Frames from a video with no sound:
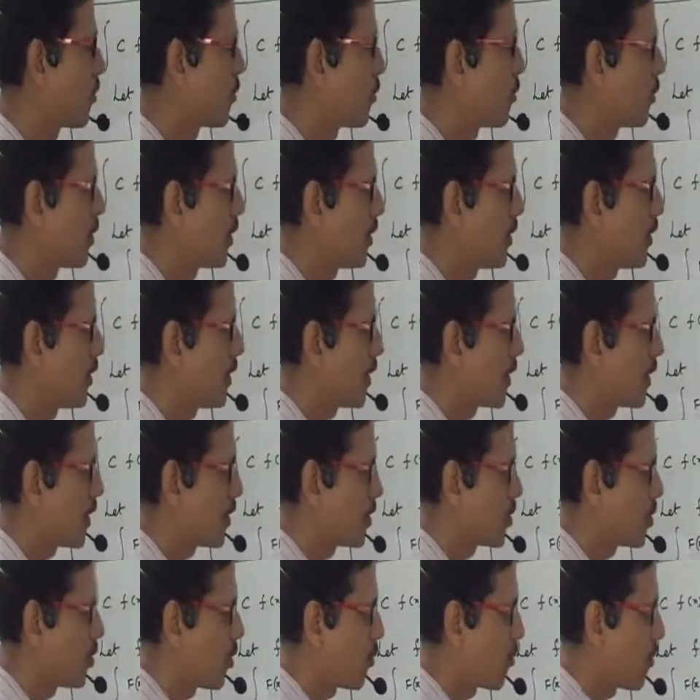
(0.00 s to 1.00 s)
to do the
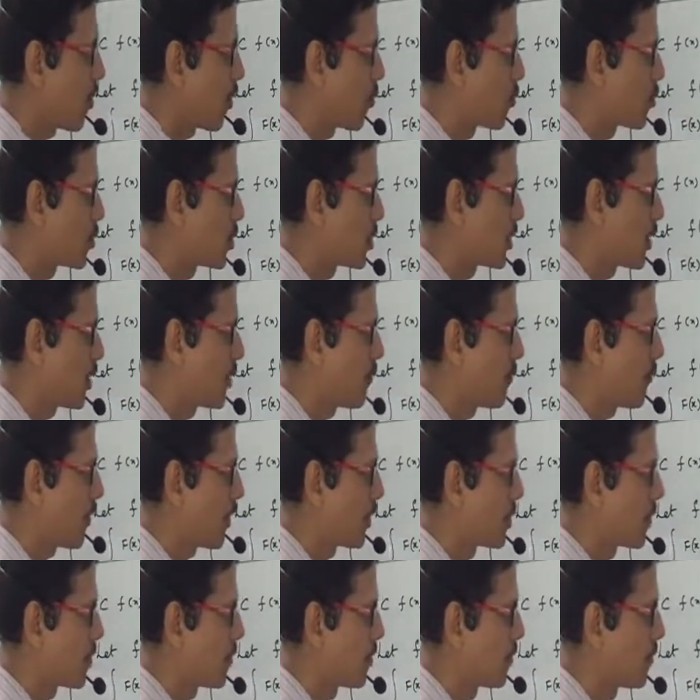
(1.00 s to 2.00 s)
integration of outside
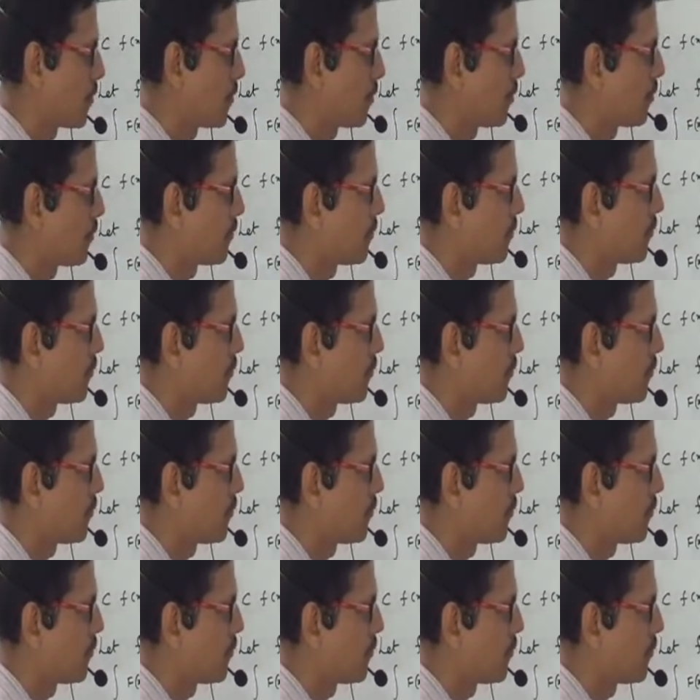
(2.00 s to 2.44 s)
function.